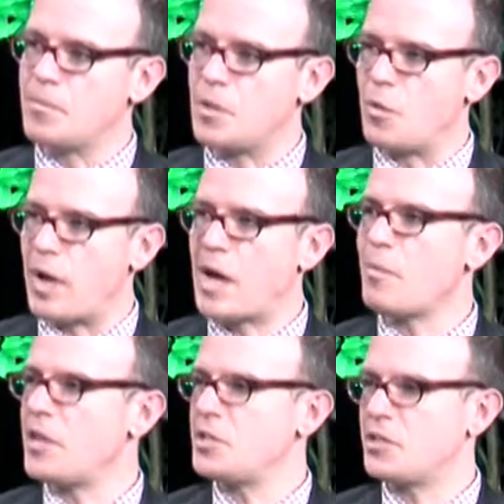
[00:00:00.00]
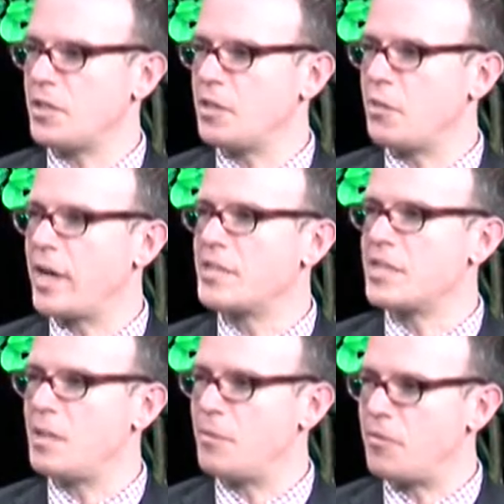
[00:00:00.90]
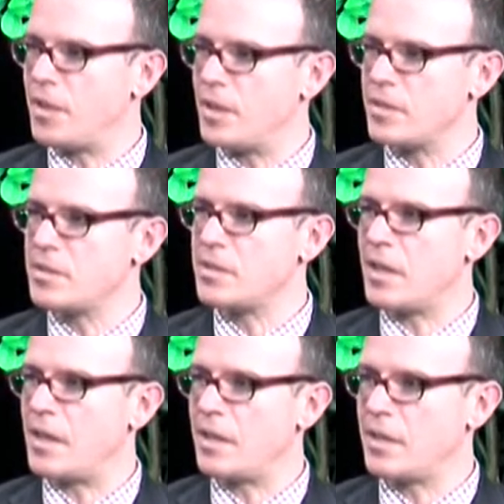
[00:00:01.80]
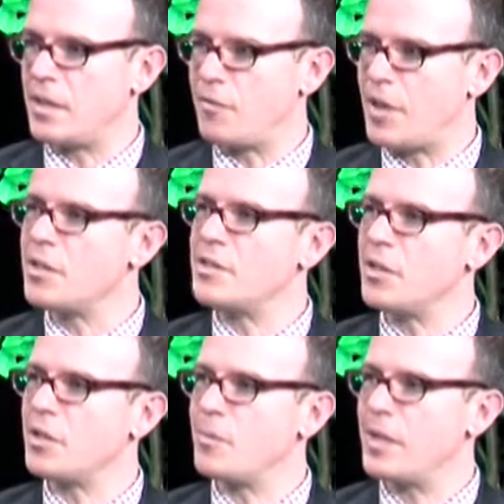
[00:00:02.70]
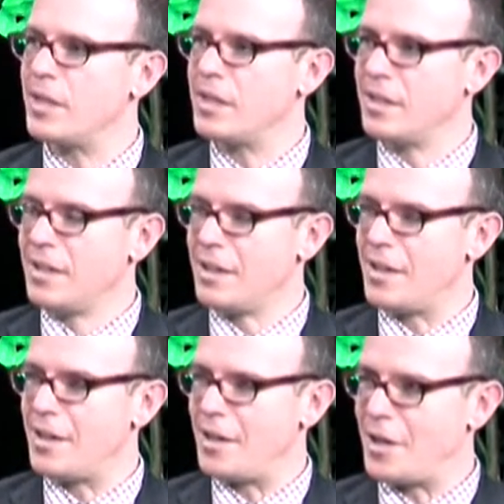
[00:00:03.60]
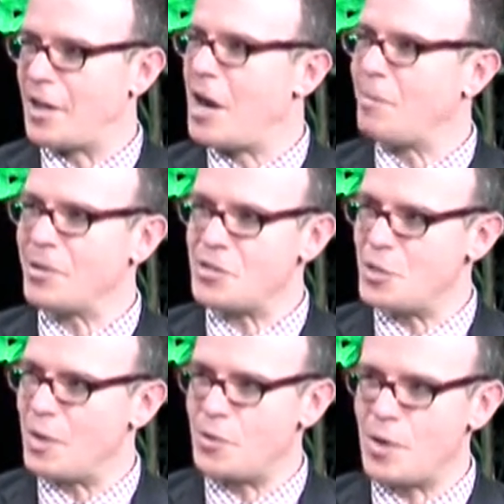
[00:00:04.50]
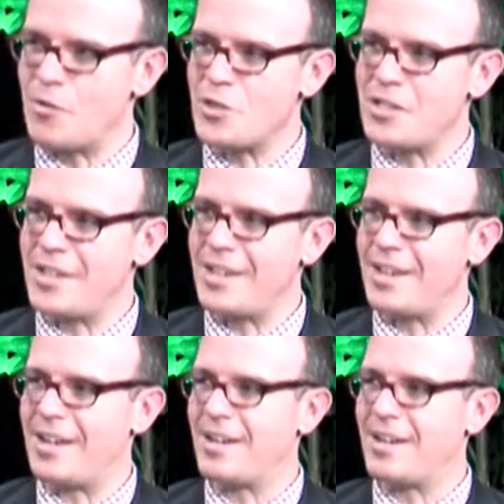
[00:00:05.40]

So how much, in the grand scheme of things, can a volunteer committee accomplish? Do you ever see?